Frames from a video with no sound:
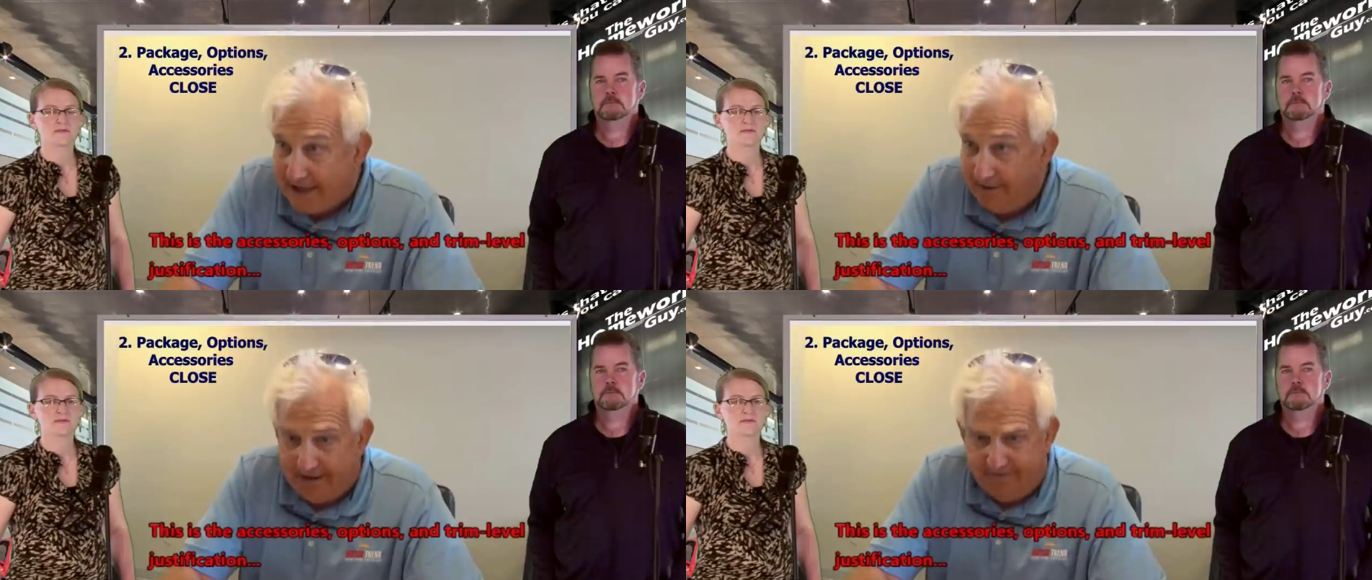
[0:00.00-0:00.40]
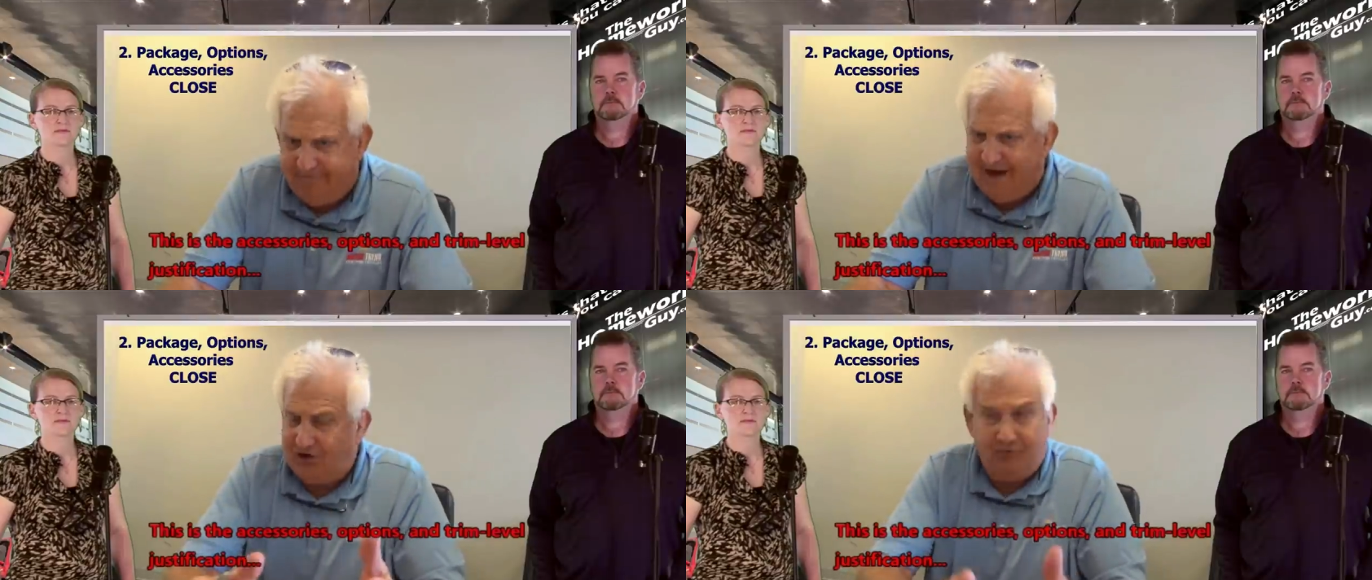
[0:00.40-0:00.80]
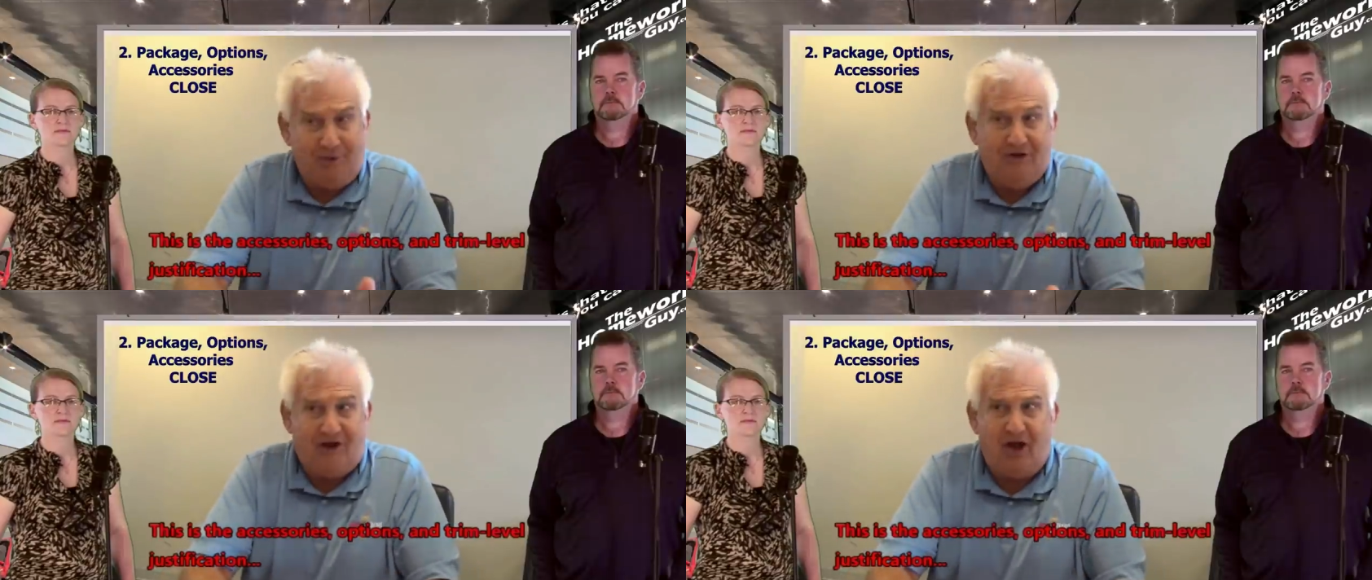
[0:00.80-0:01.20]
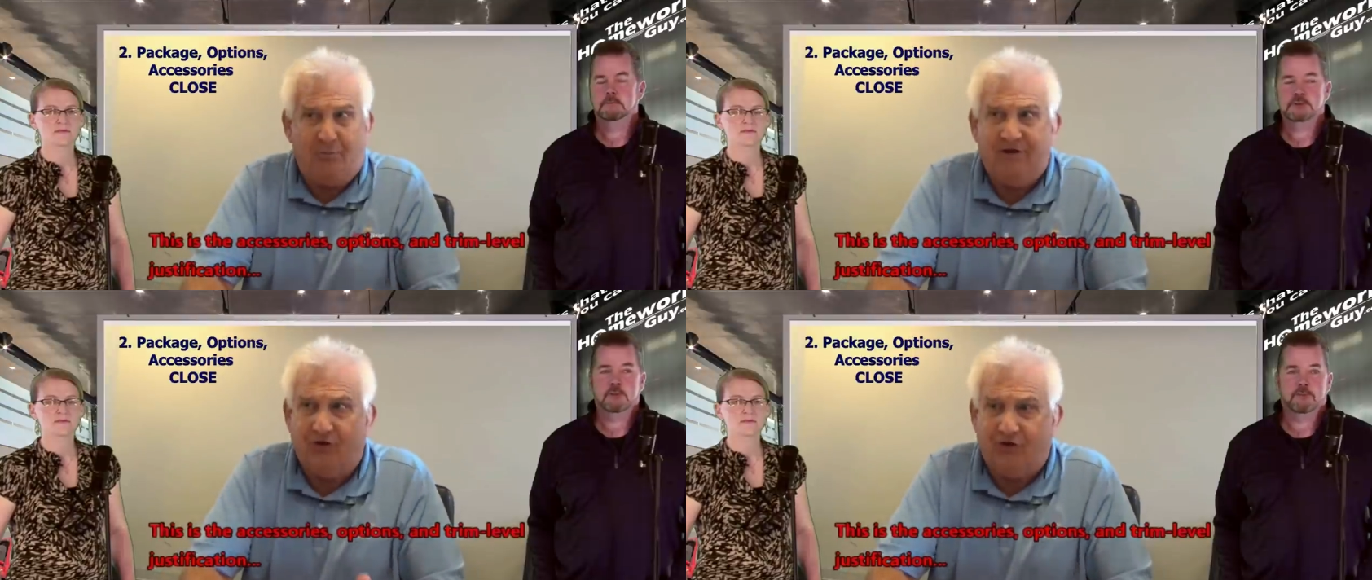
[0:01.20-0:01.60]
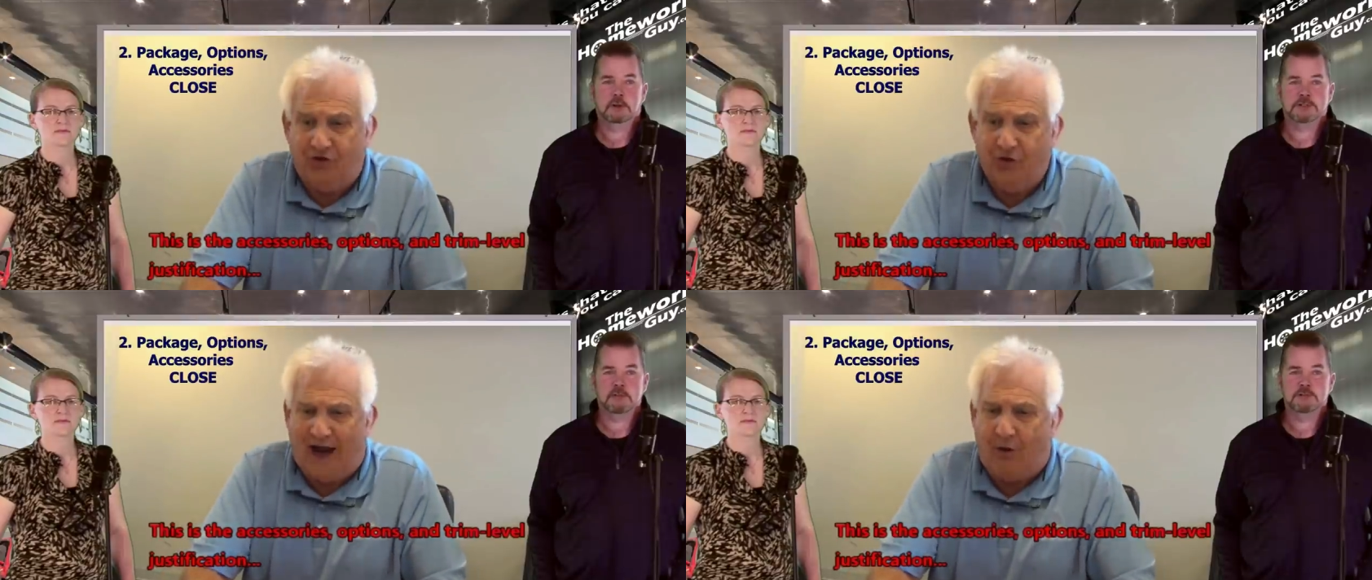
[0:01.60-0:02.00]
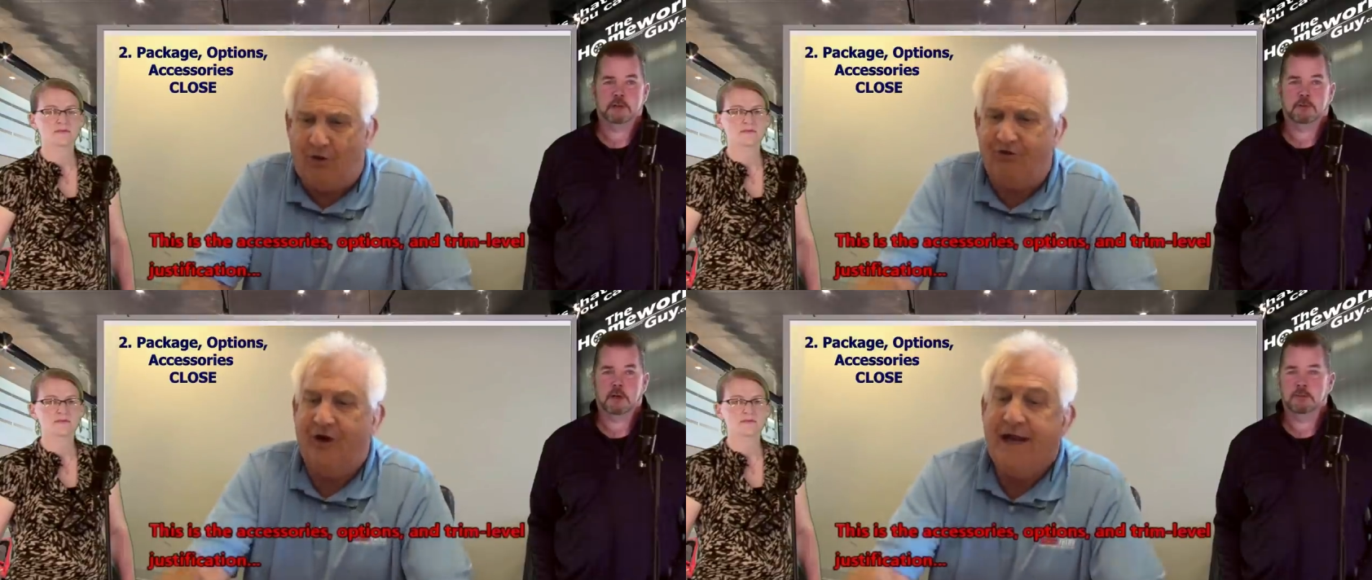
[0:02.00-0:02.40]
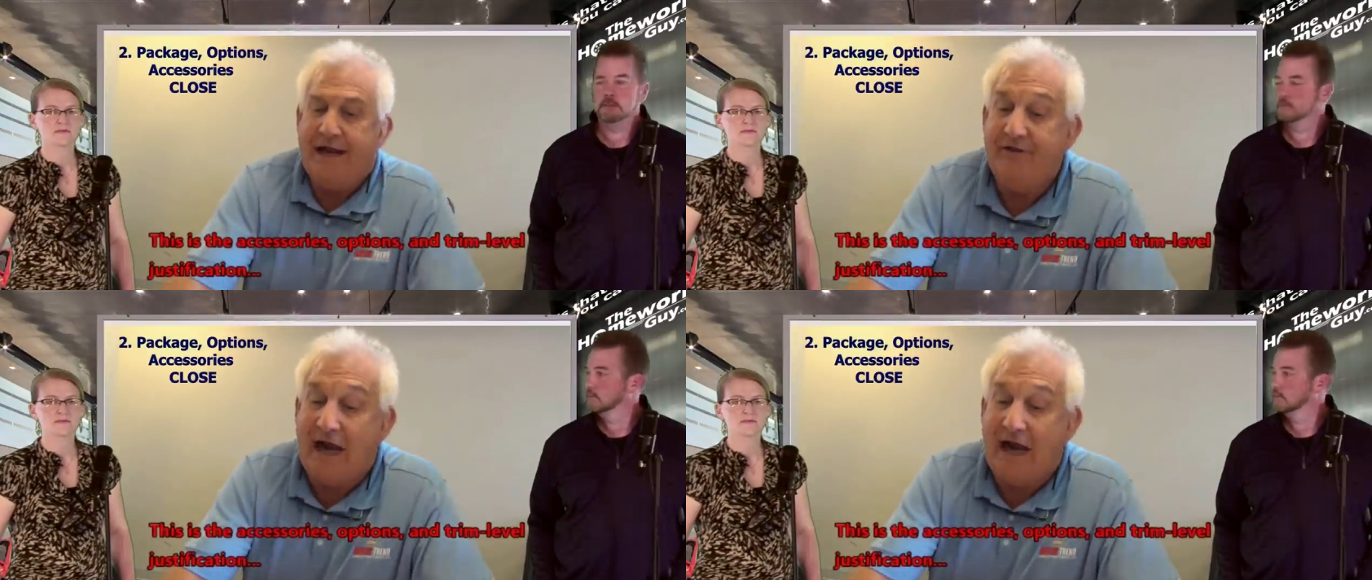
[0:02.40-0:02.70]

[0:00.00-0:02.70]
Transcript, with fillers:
Speaker 1: me, in fact, you've been telling so far, me for two like hours,